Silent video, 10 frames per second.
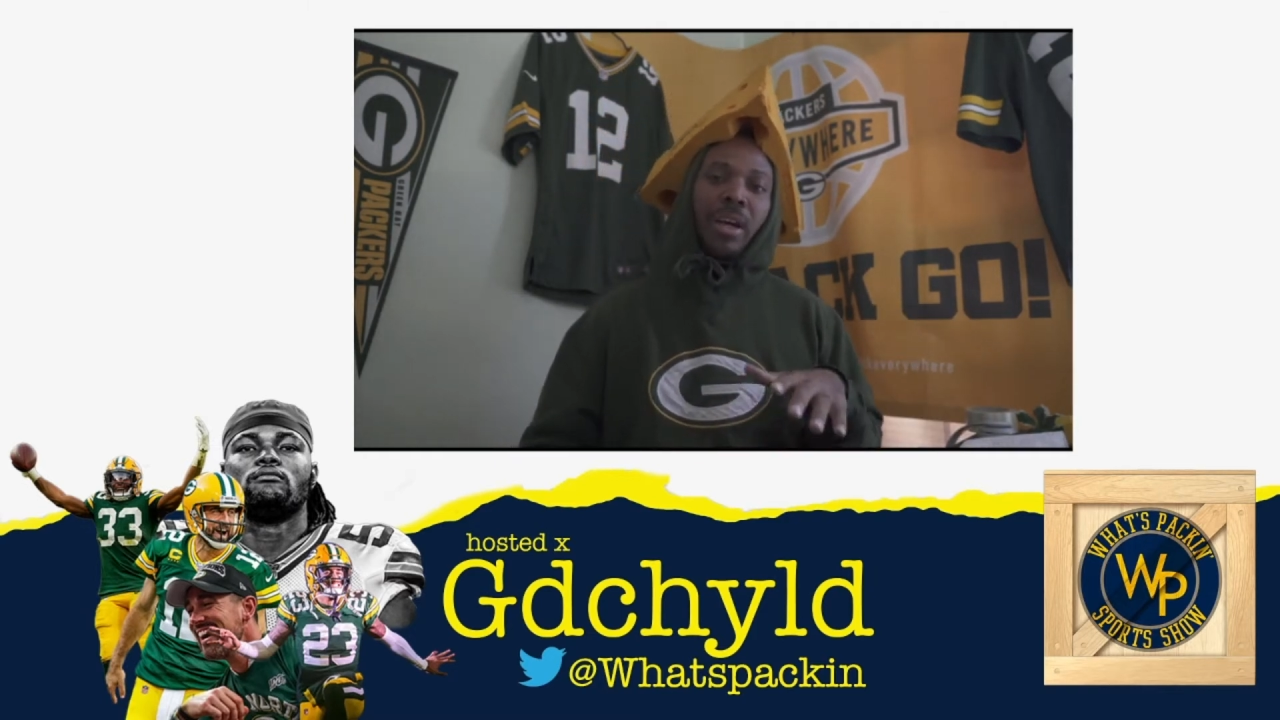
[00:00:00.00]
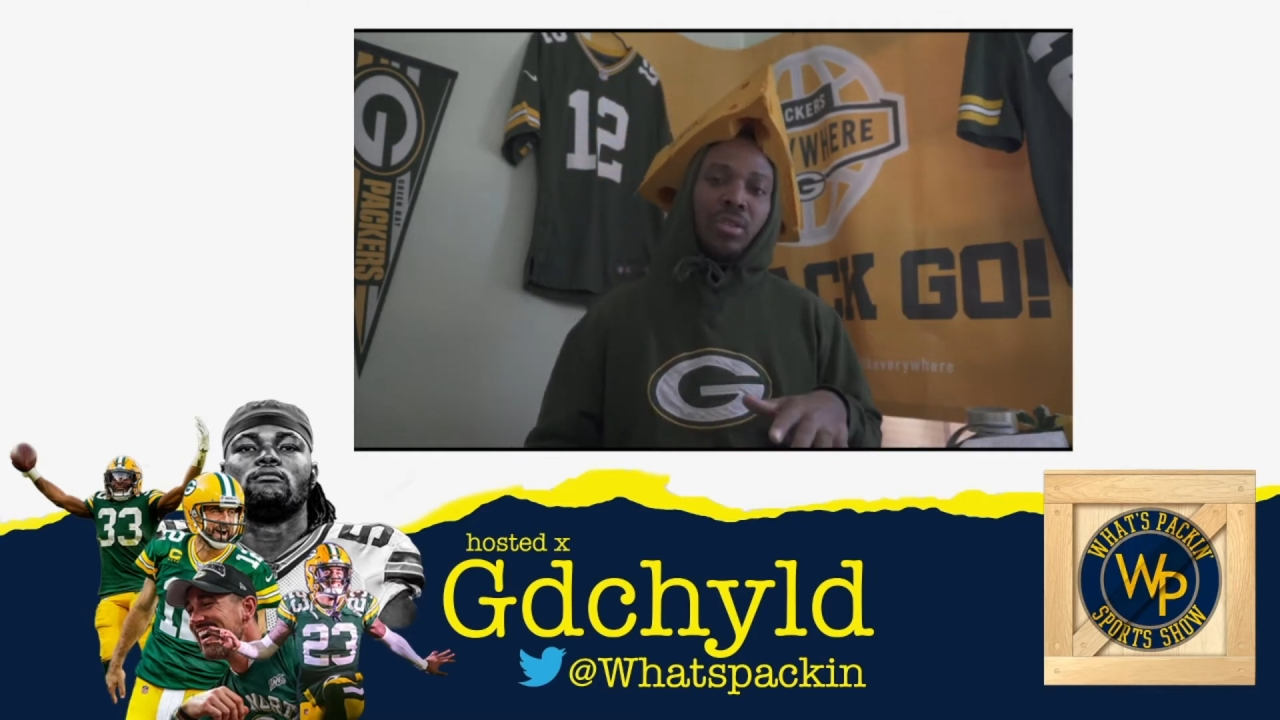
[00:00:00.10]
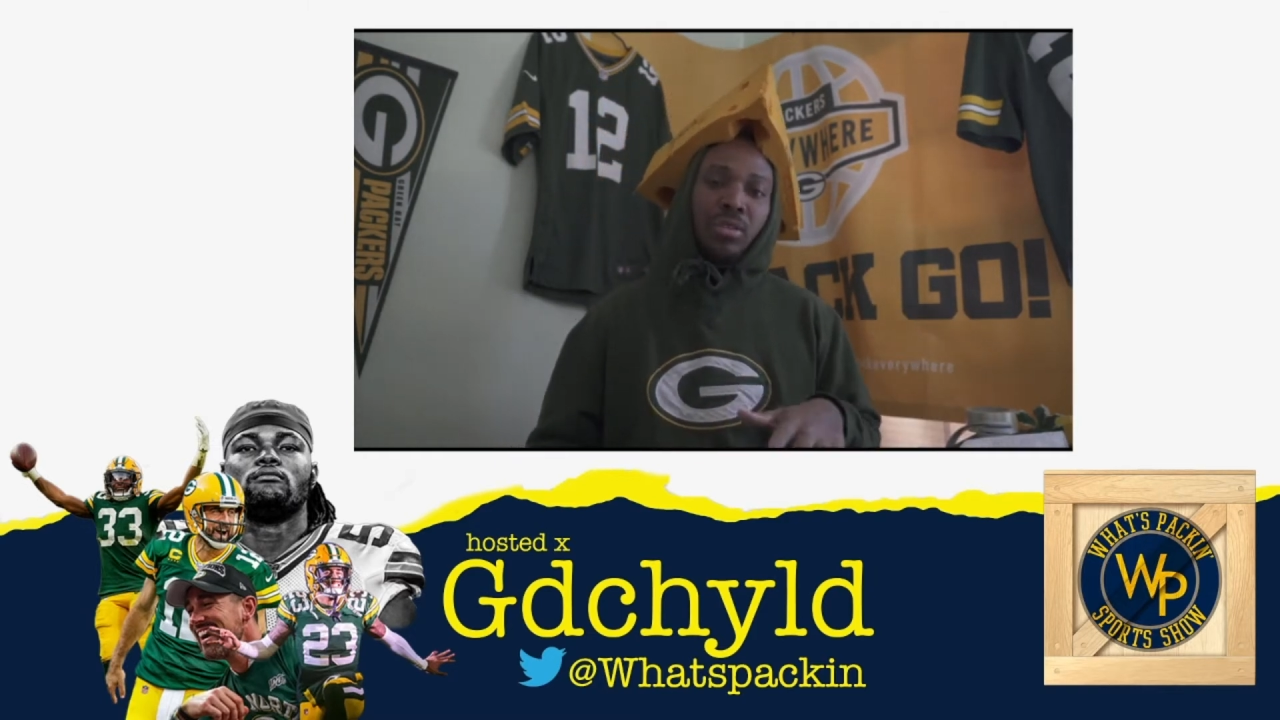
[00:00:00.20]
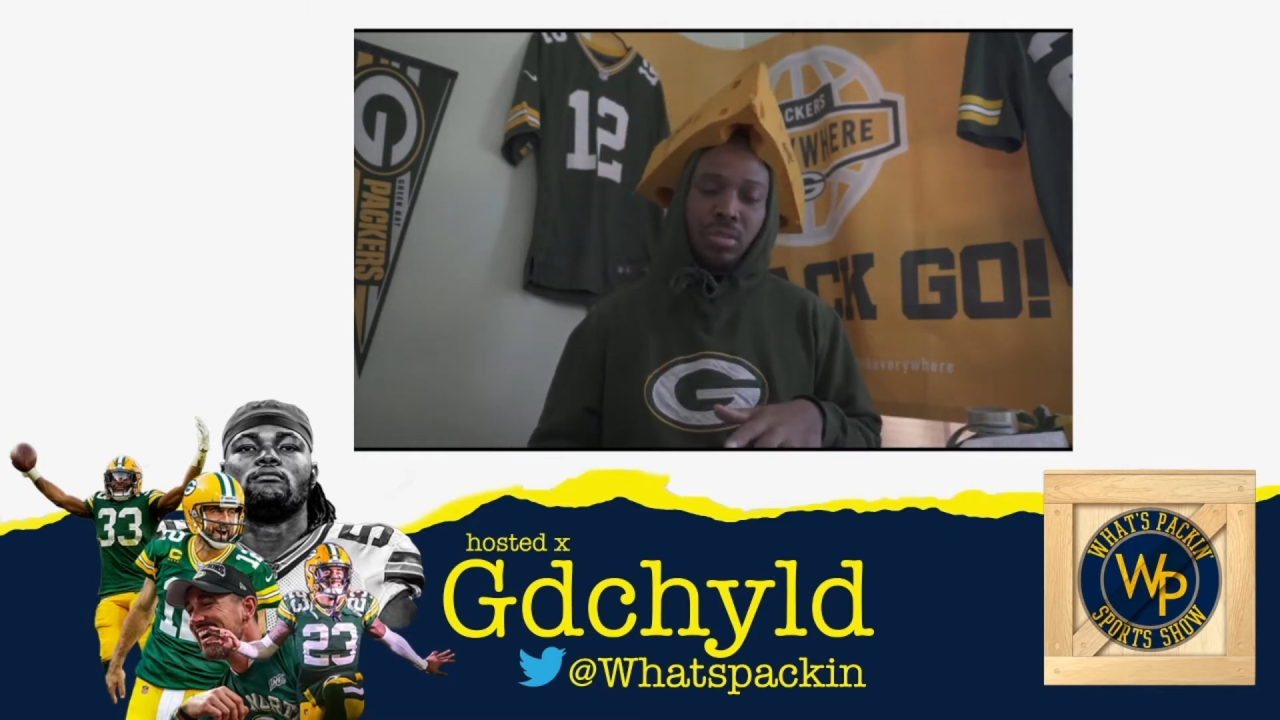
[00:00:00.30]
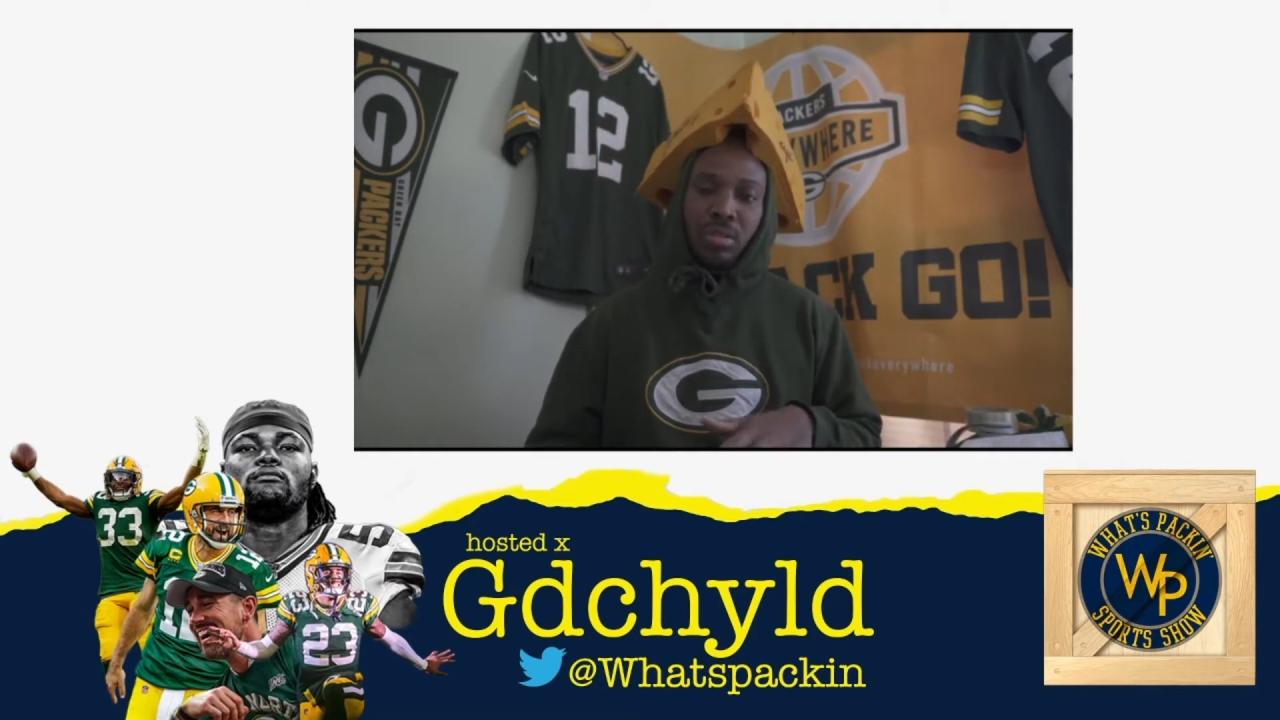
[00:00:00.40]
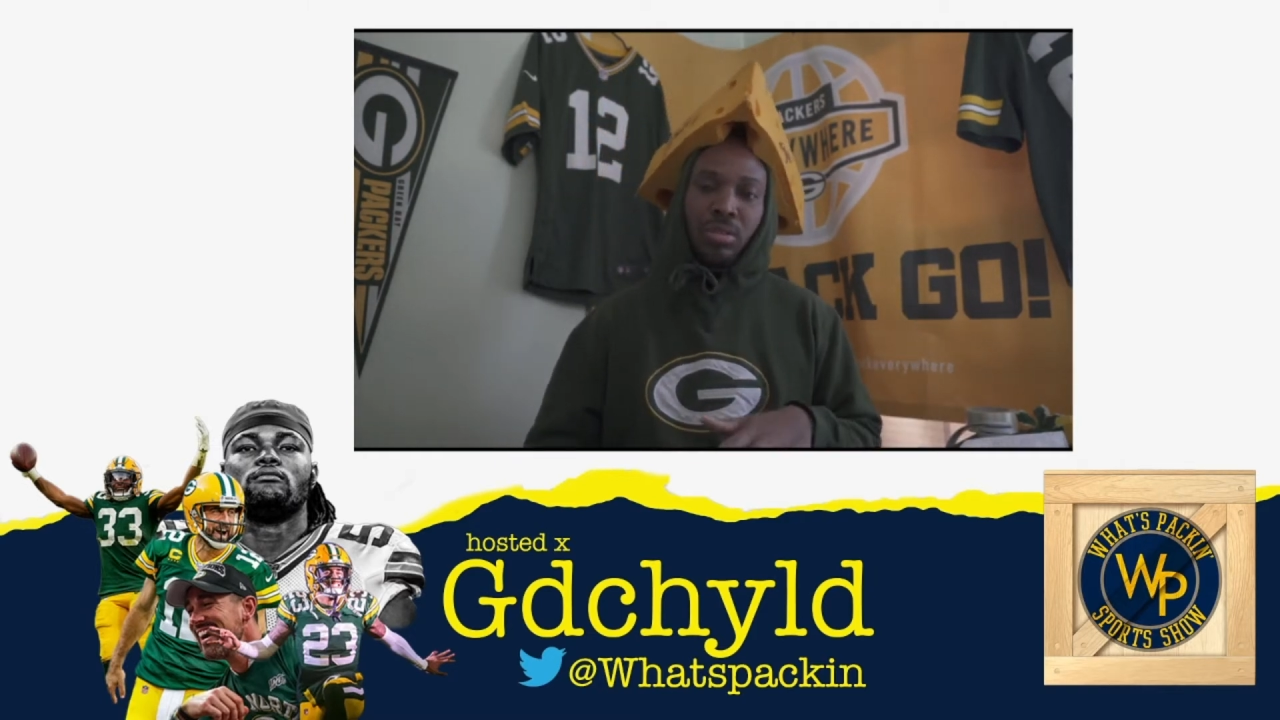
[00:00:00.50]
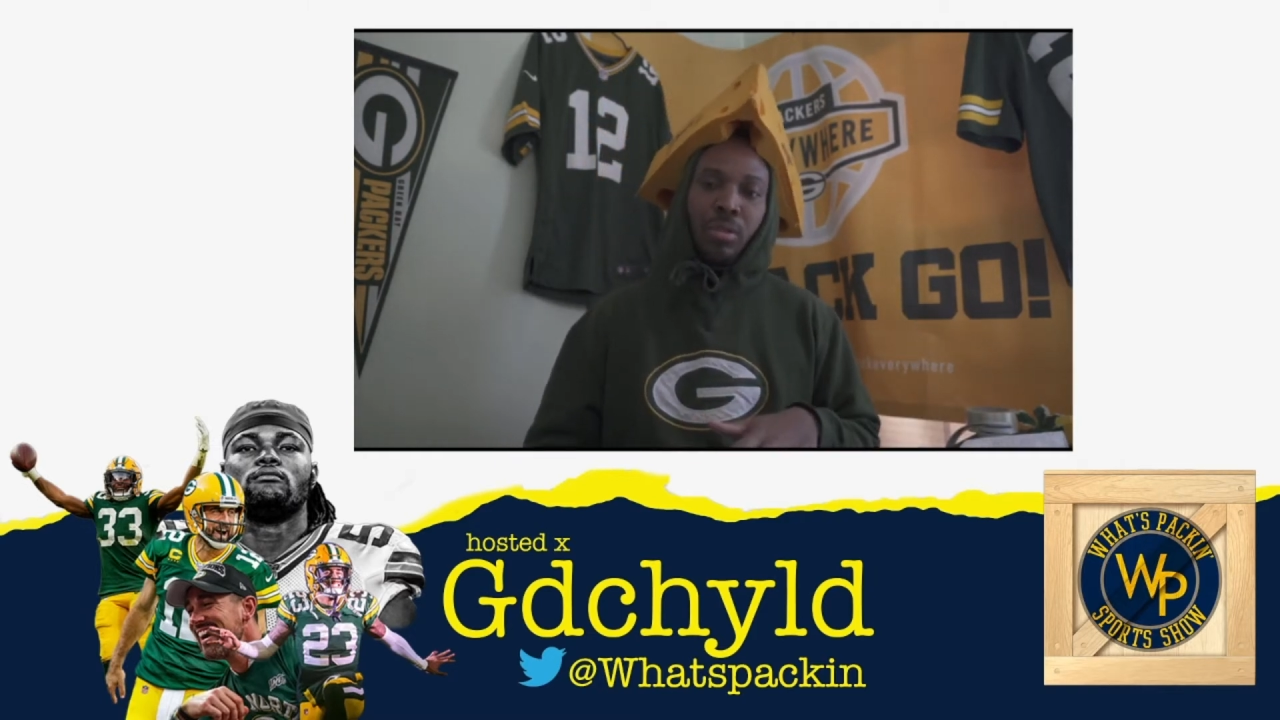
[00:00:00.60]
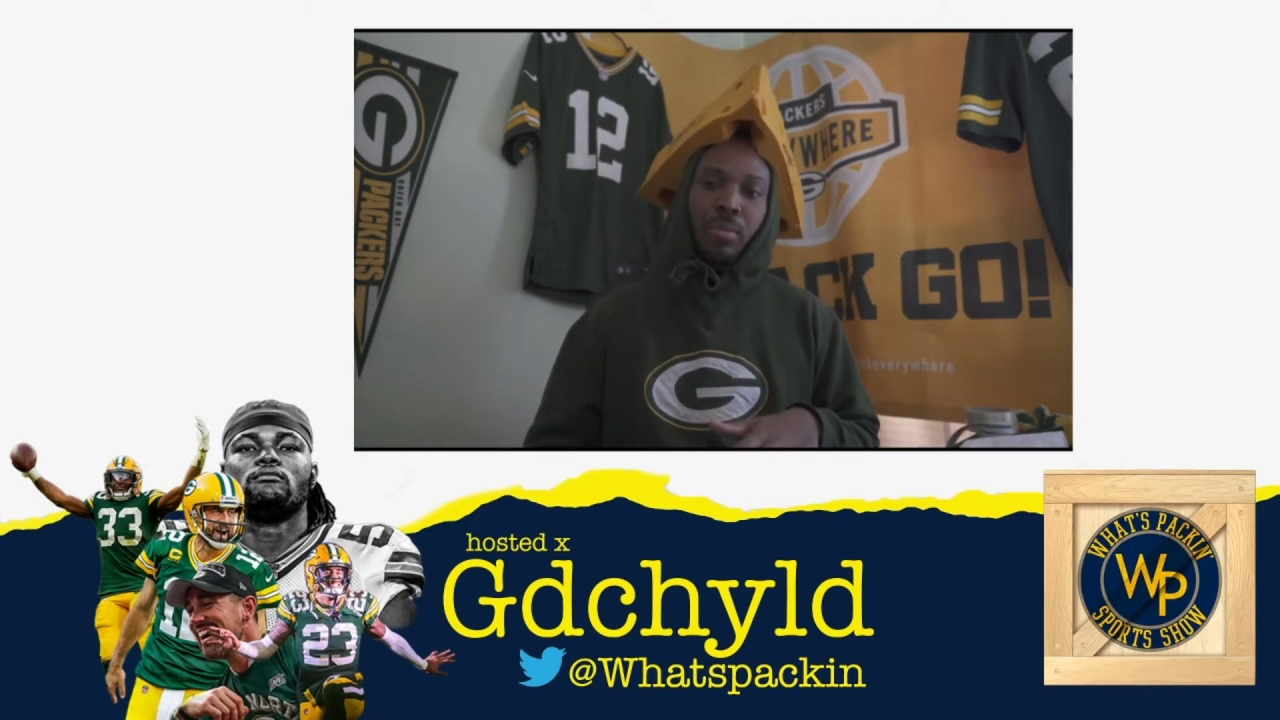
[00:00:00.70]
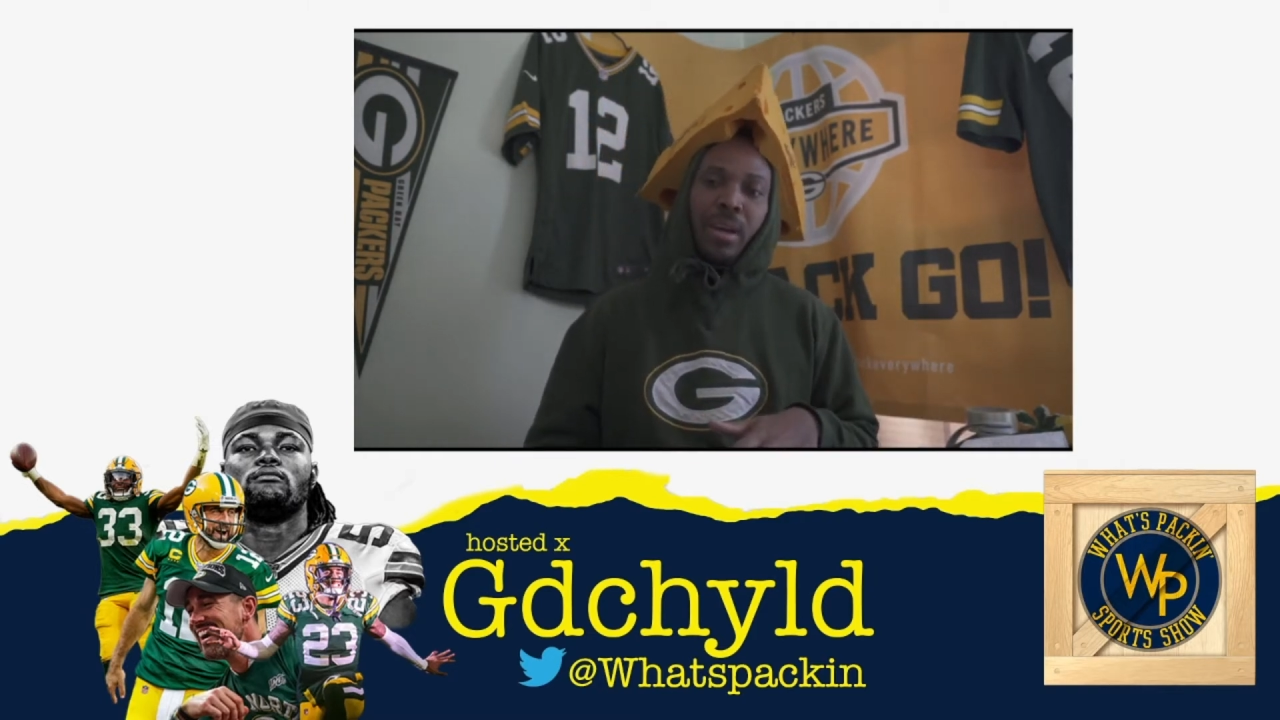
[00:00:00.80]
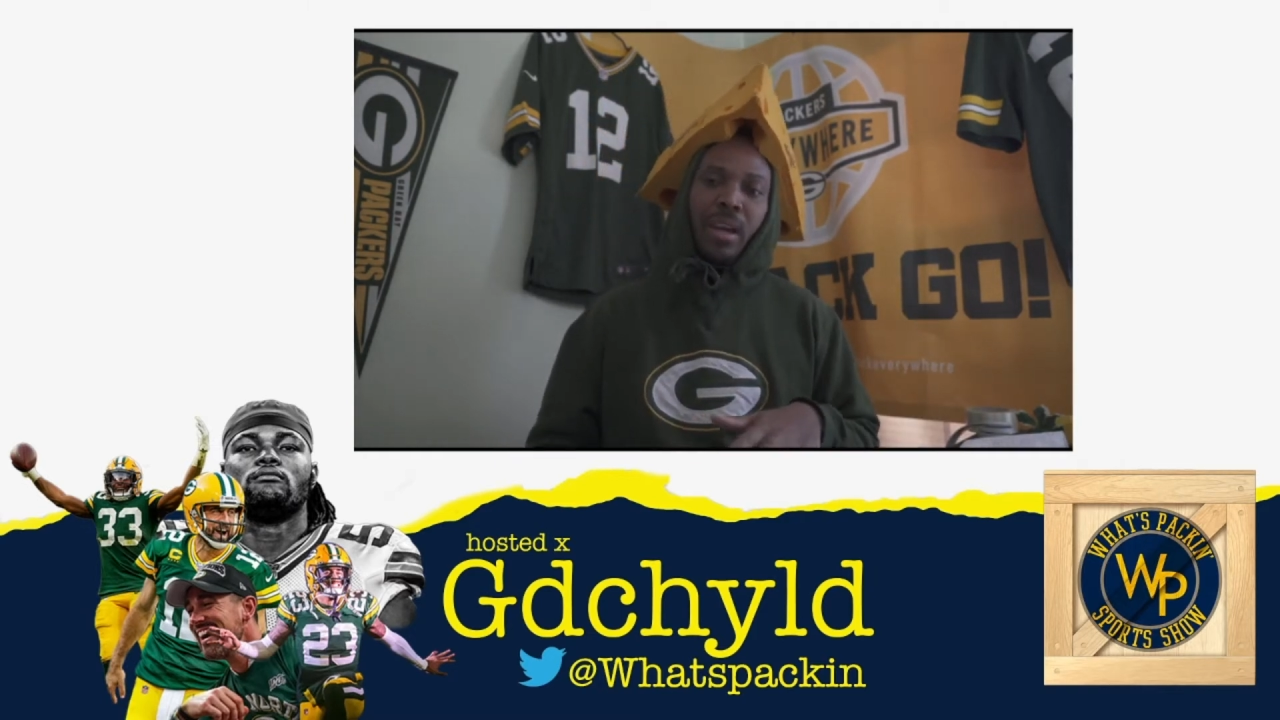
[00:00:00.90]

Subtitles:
YouTube.